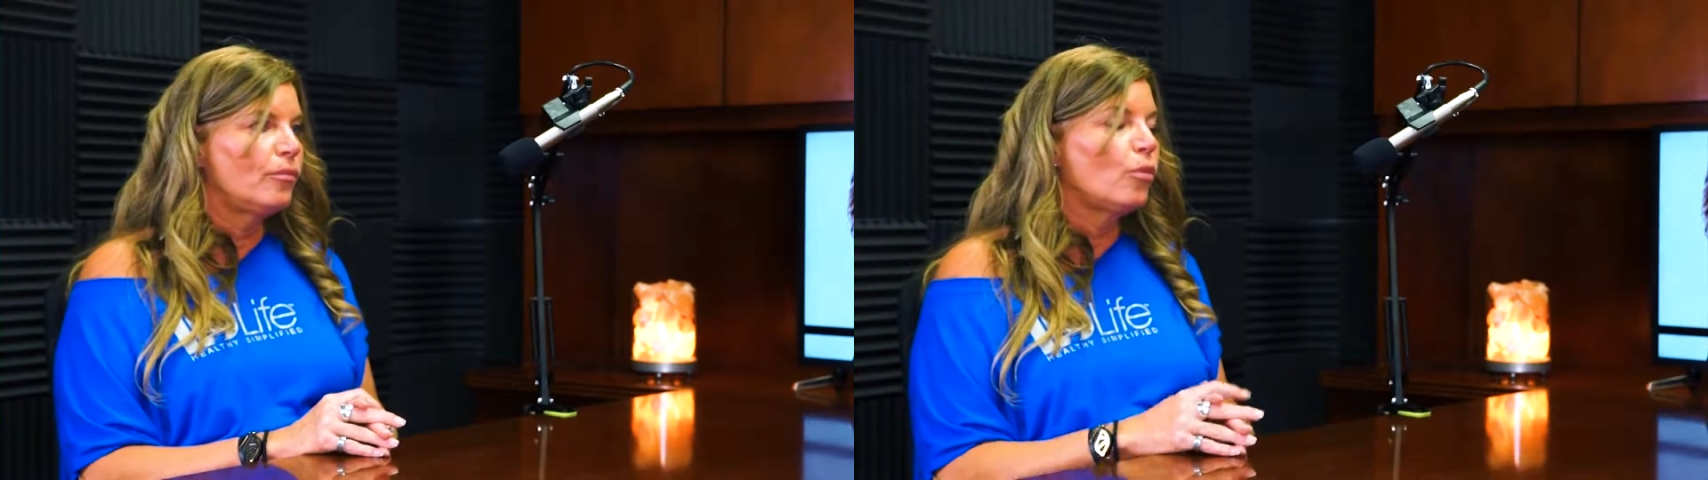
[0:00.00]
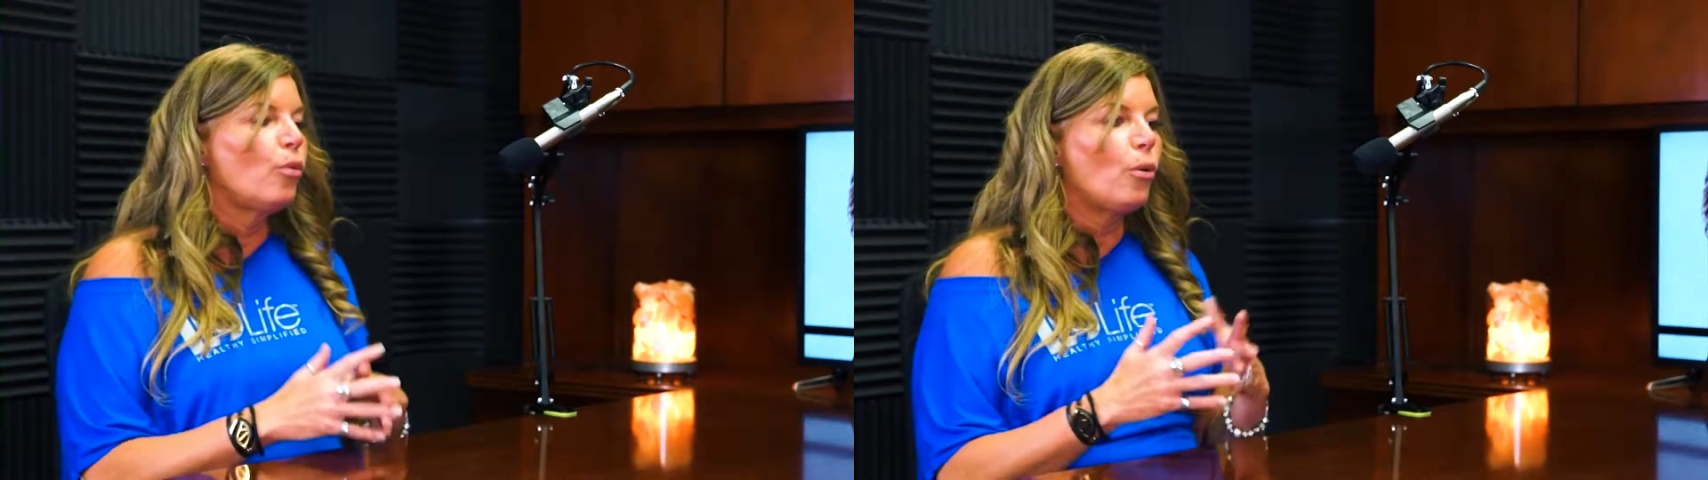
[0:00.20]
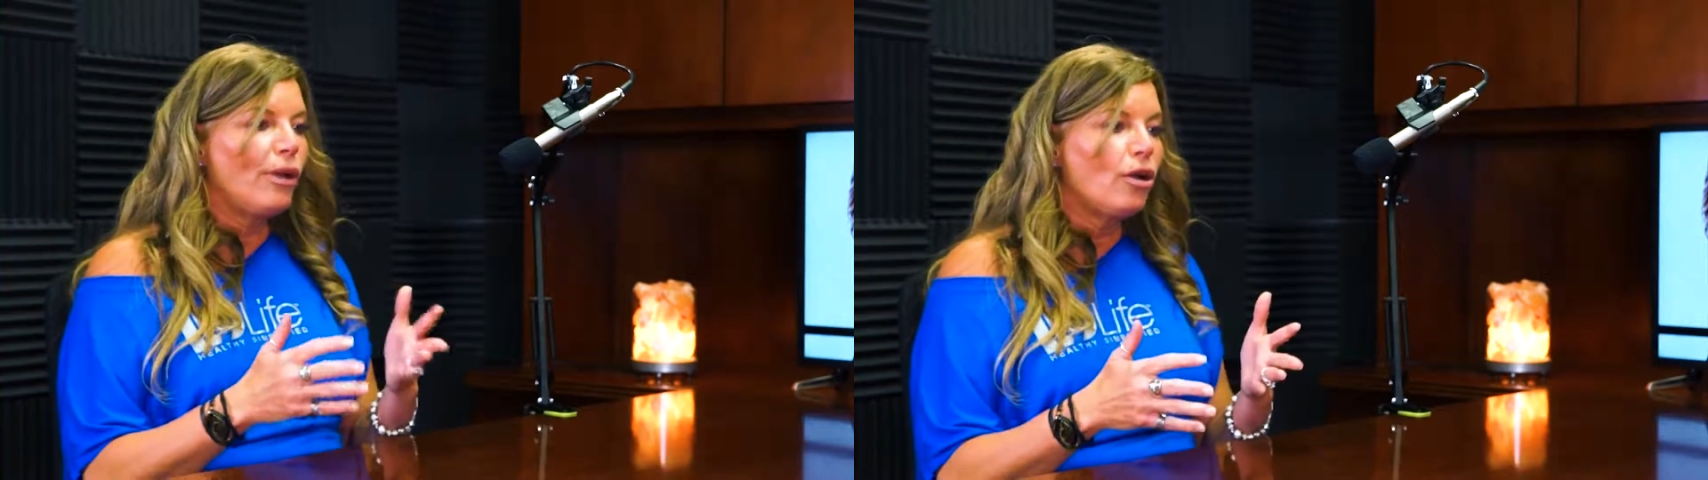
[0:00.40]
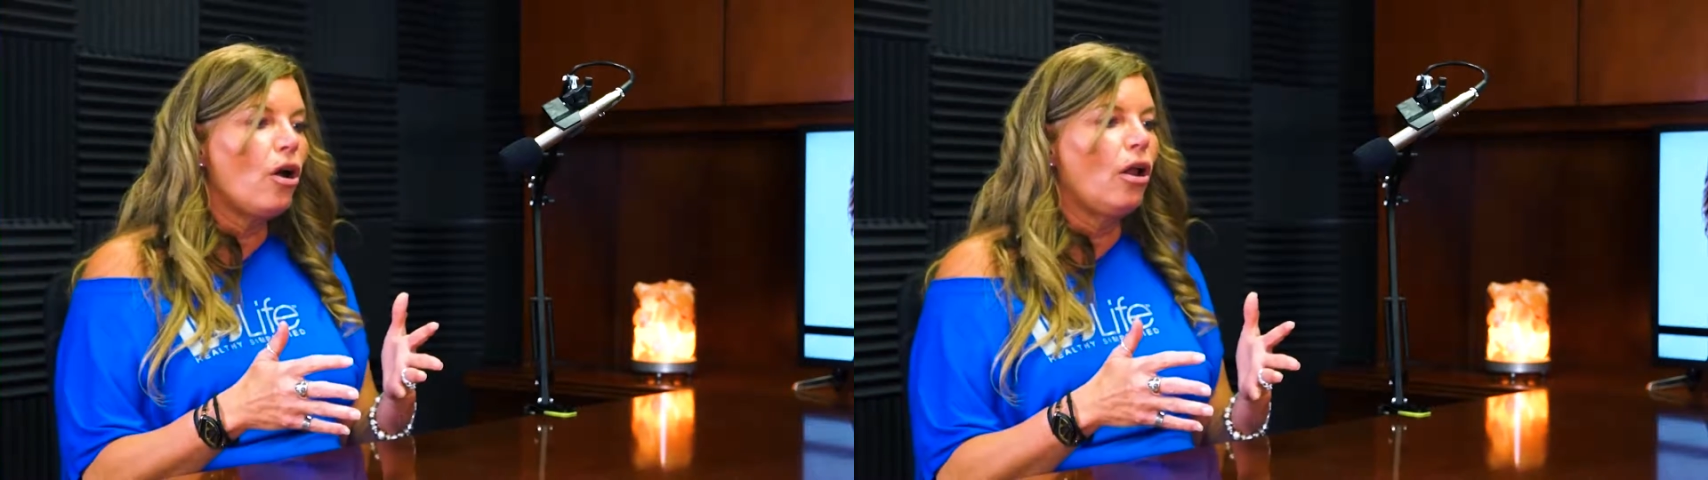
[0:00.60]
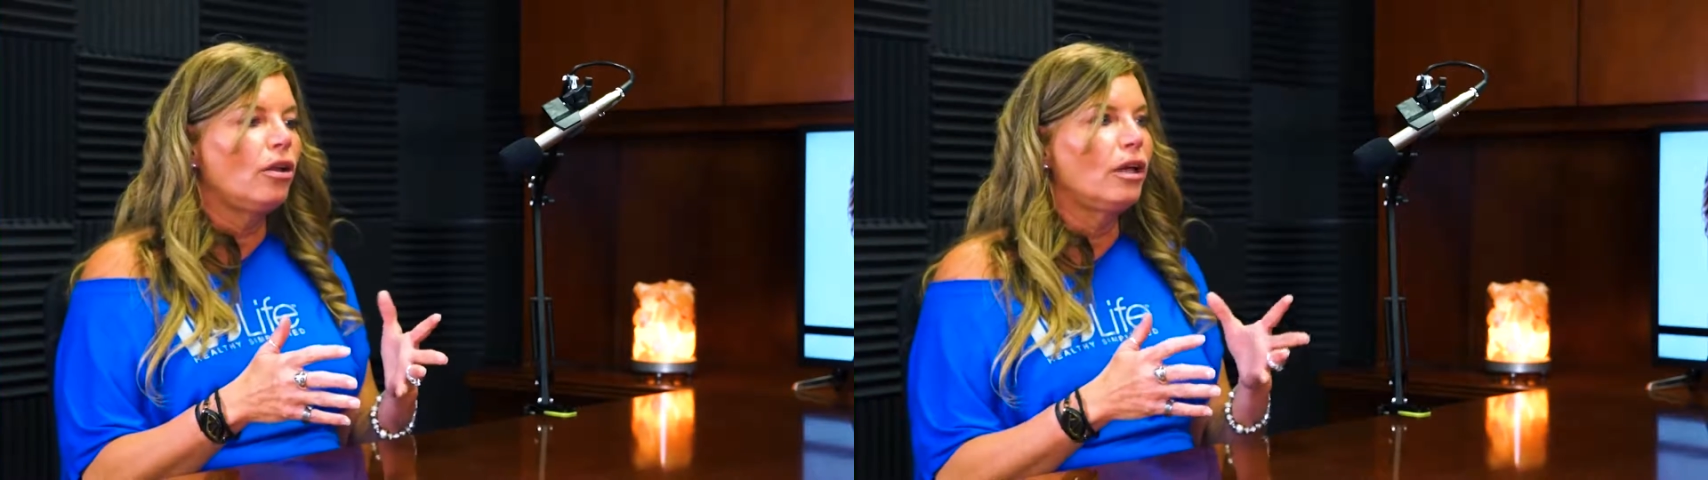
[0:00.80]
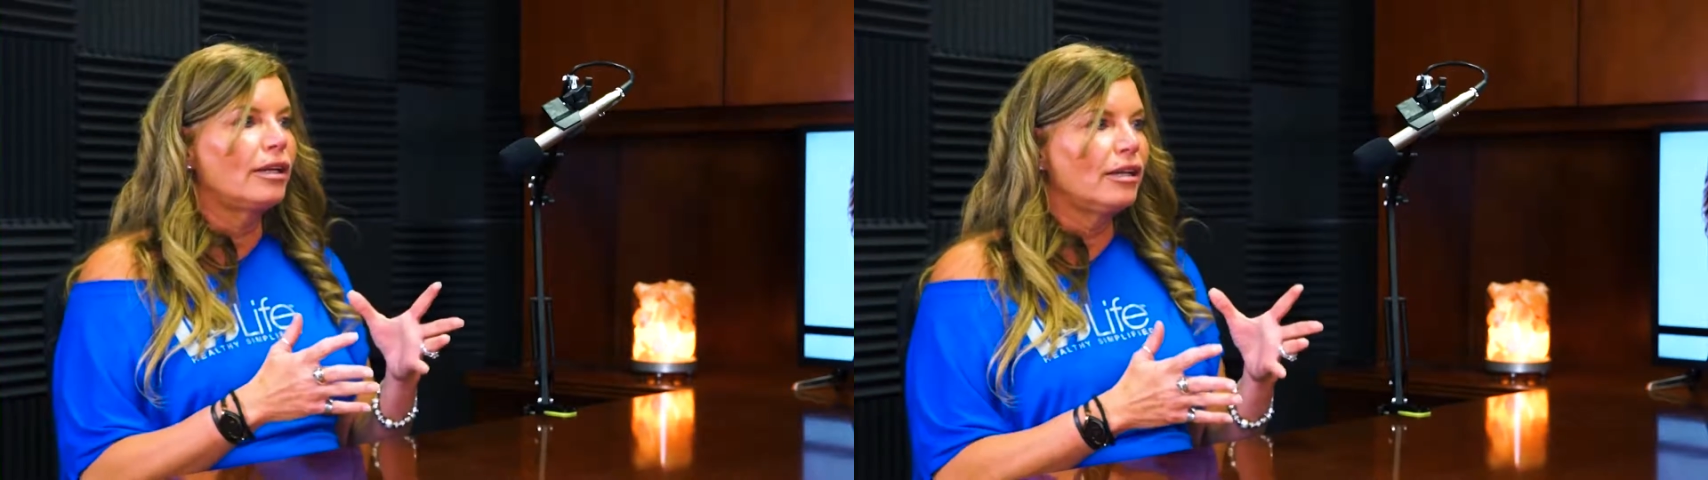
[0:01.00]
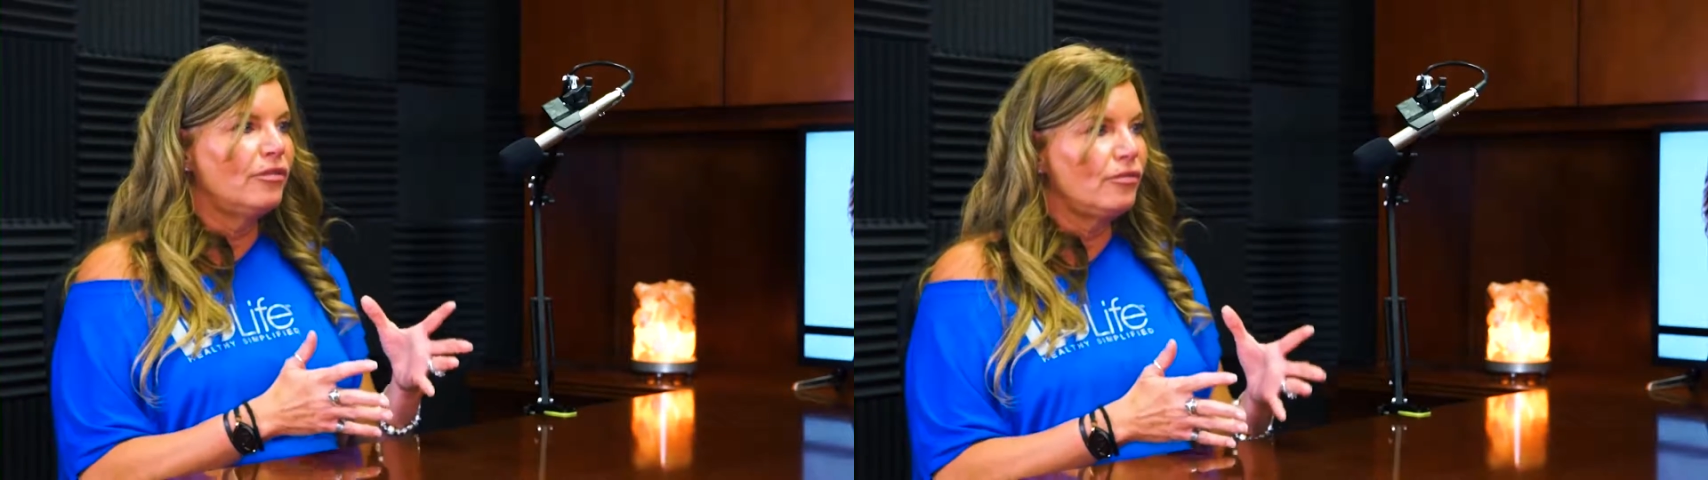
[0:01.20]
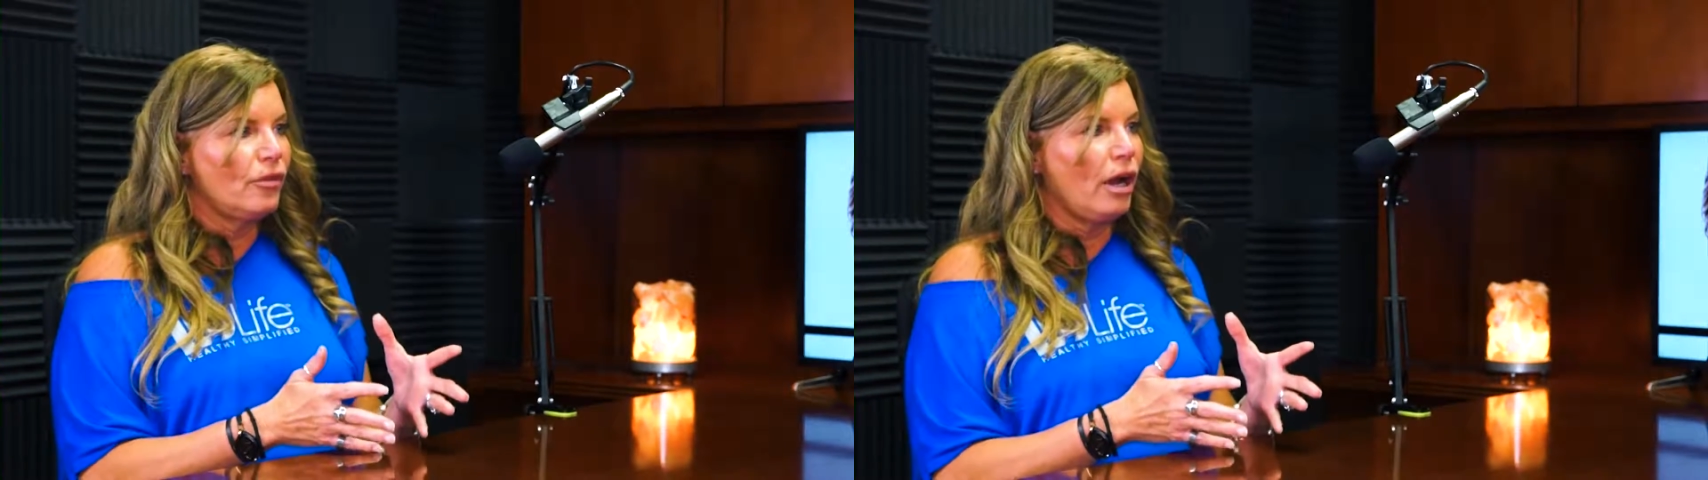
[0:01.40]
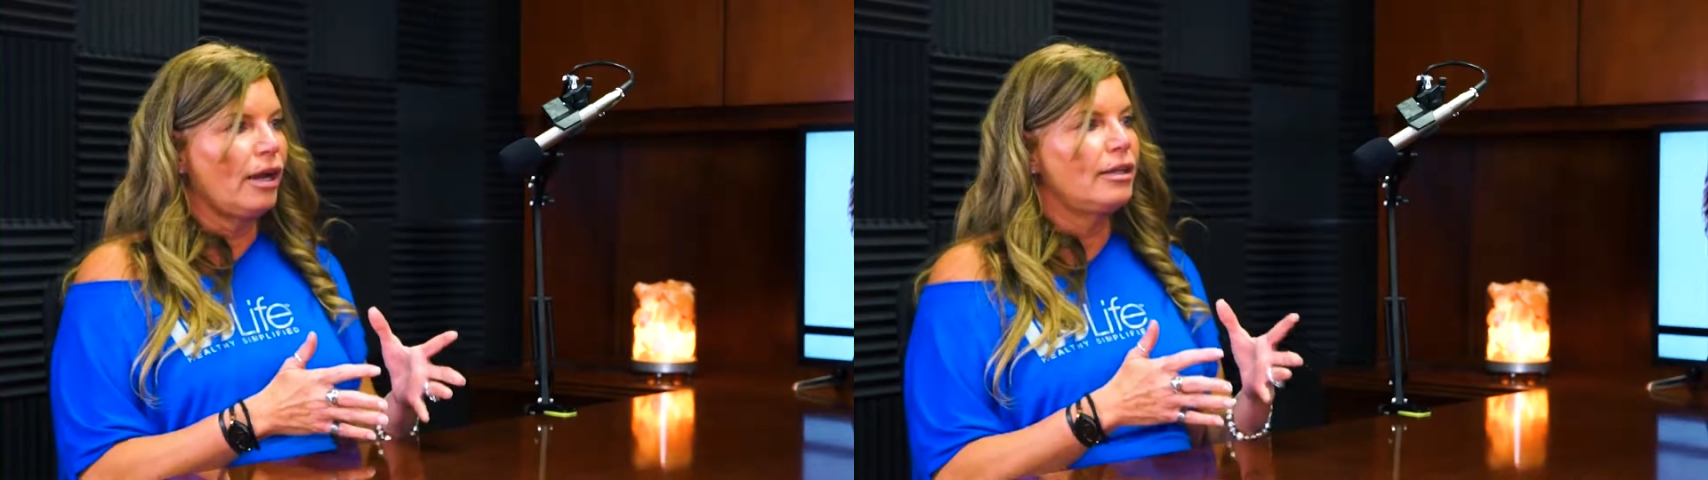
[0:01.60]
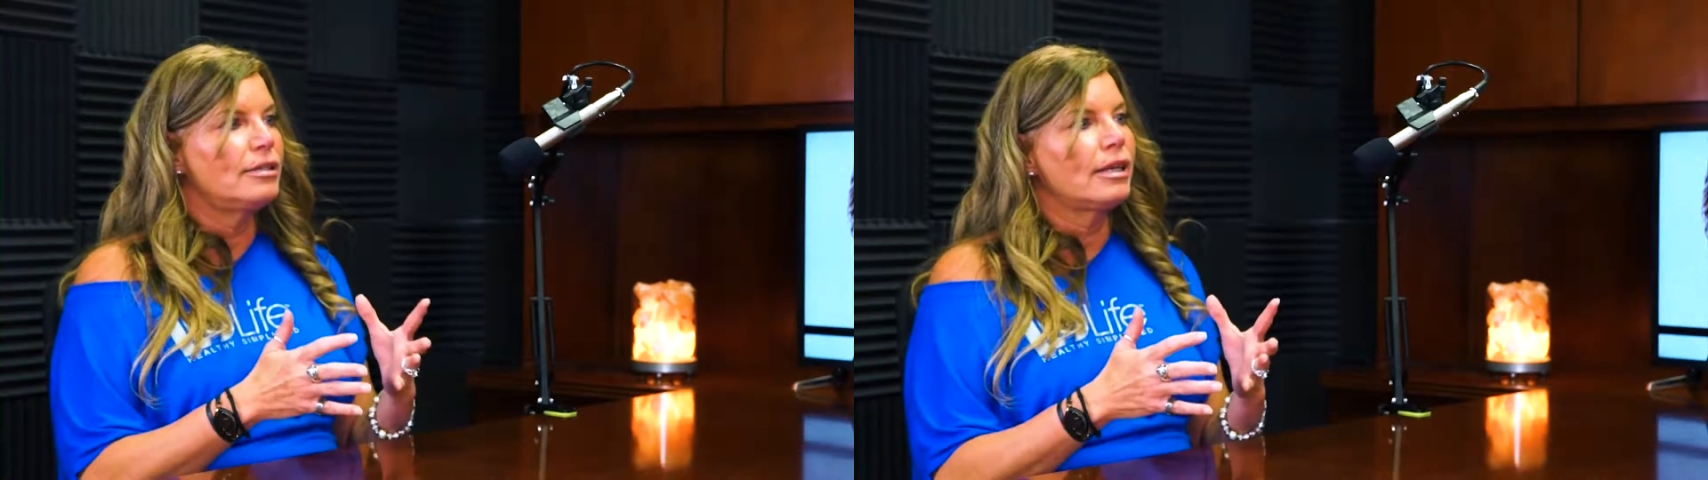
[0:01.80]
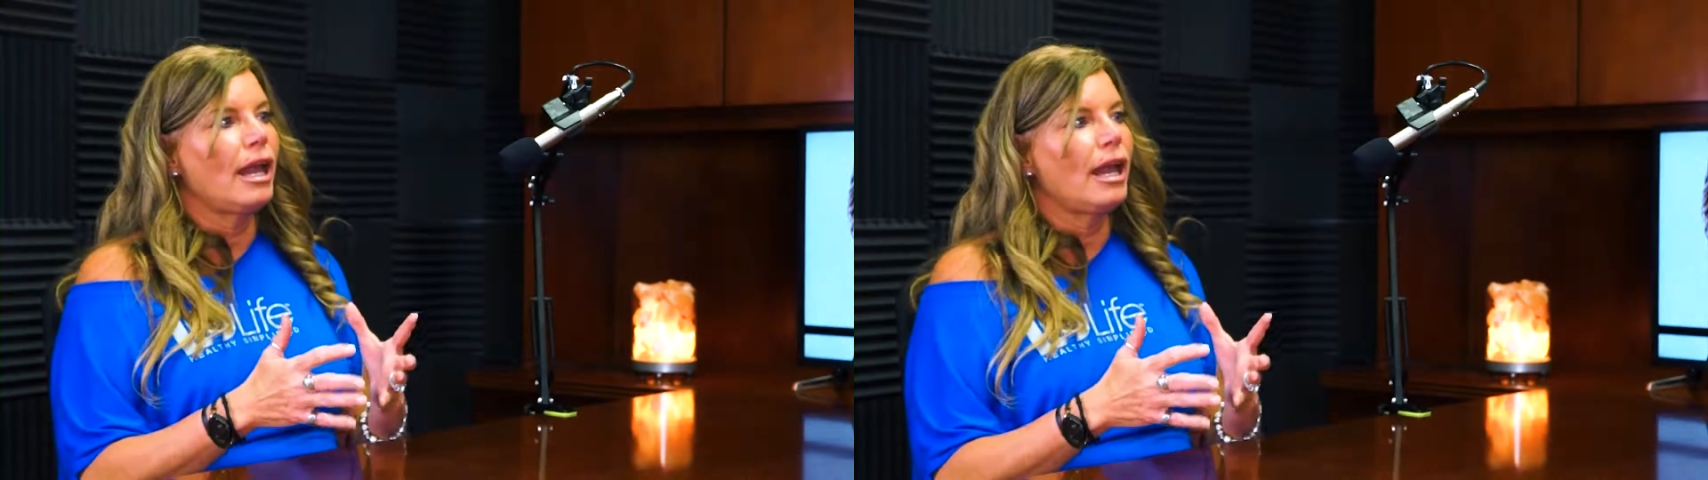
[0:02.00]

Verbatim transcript: what we call a confined